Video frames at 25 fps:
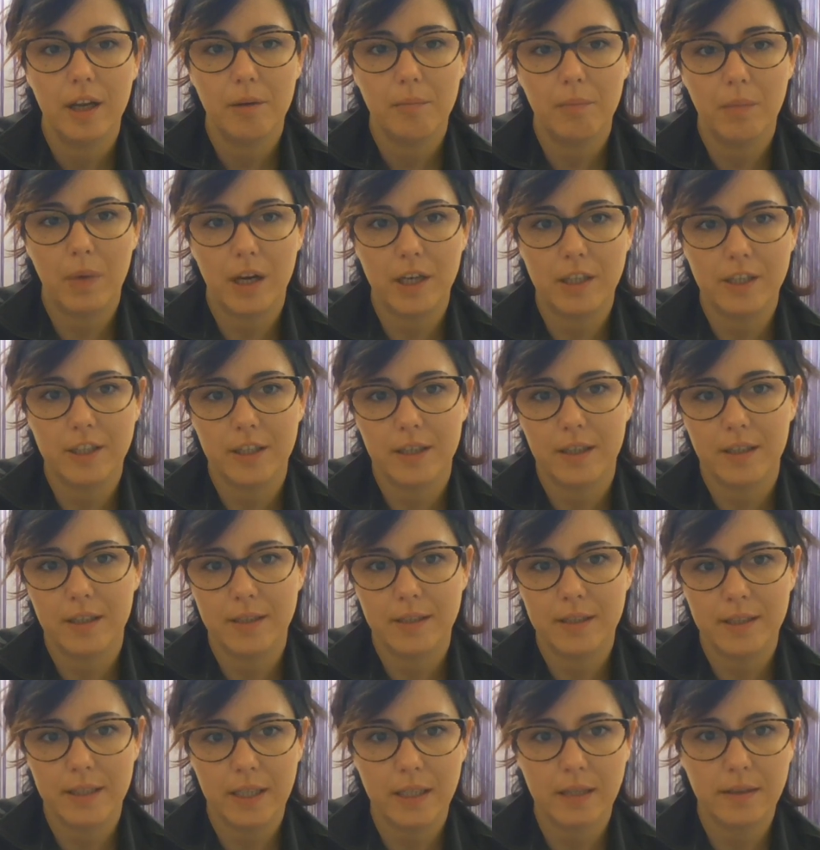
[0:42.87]
marginal
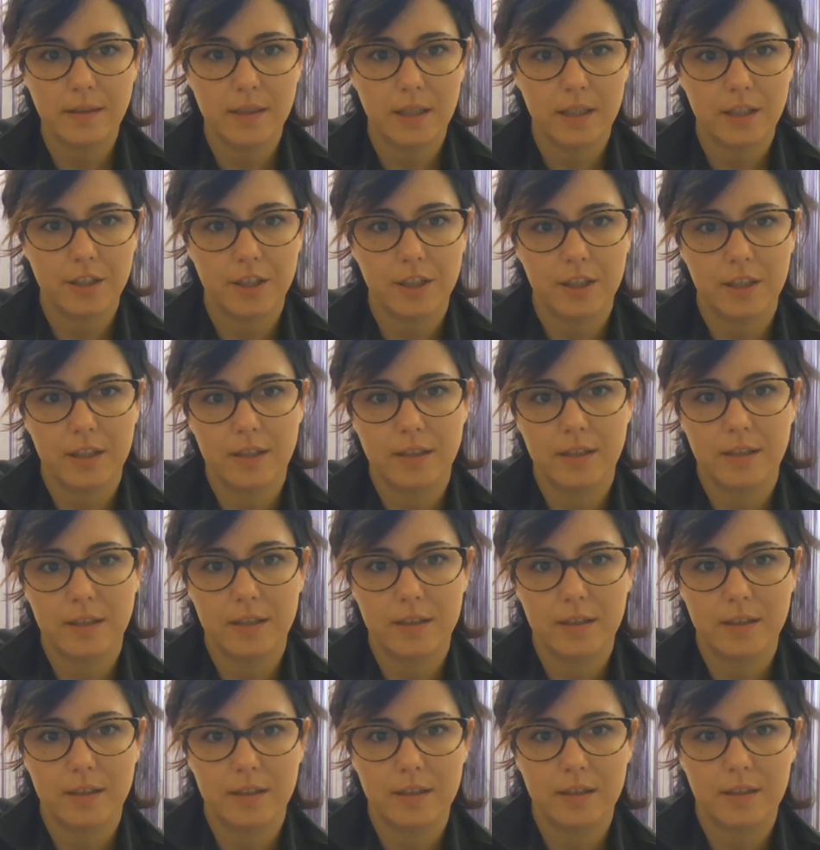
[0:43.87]
seas such
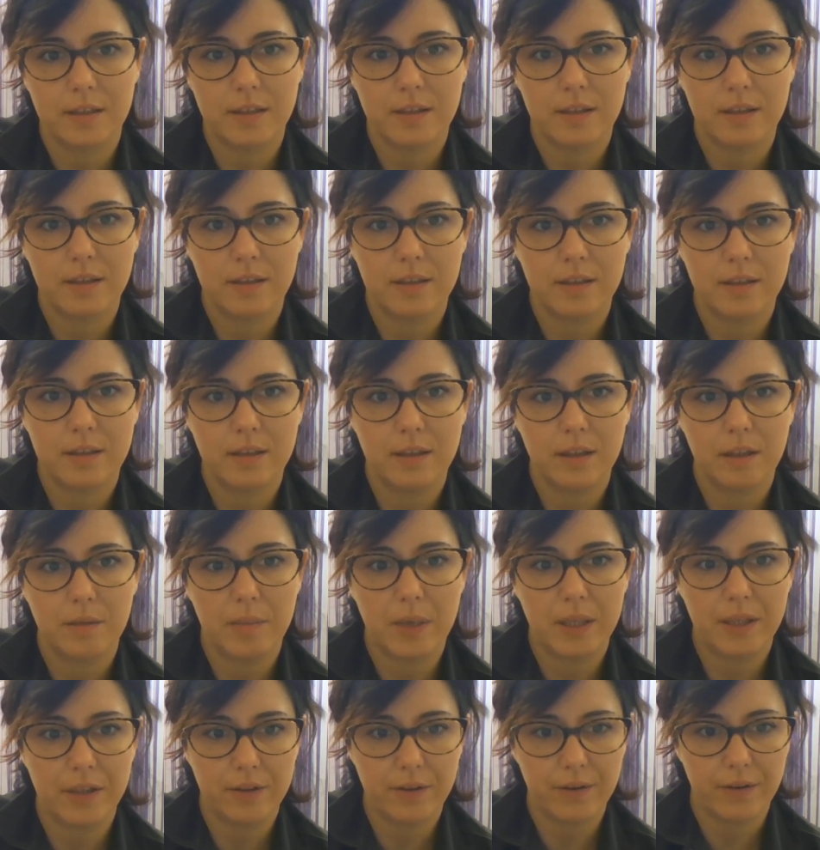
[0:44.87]
as the
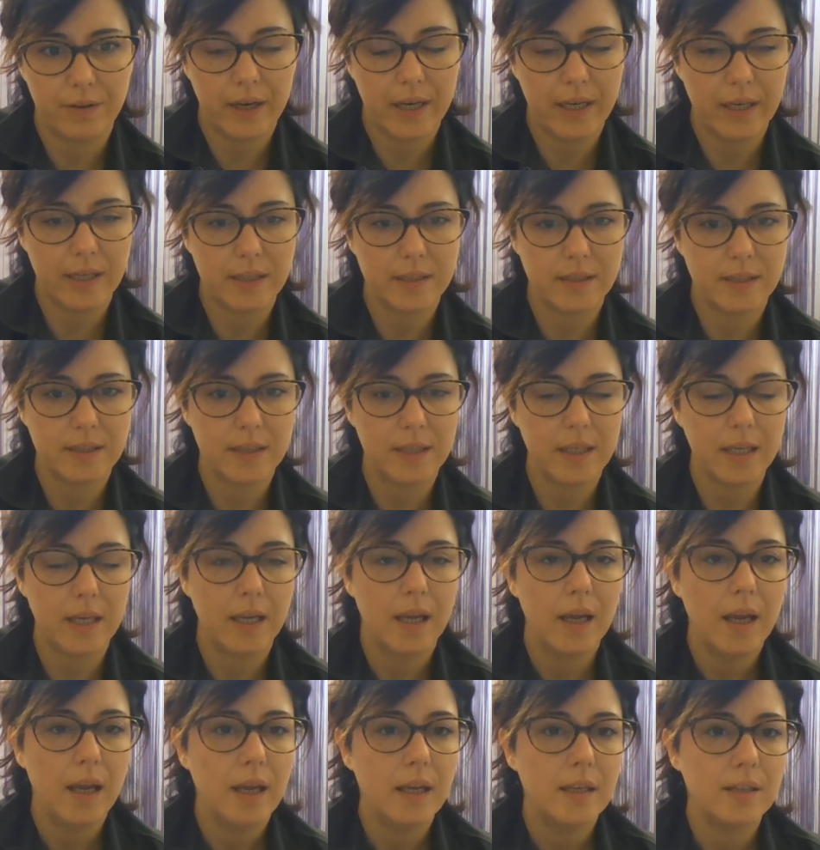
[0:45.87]
Mediterranean Sea.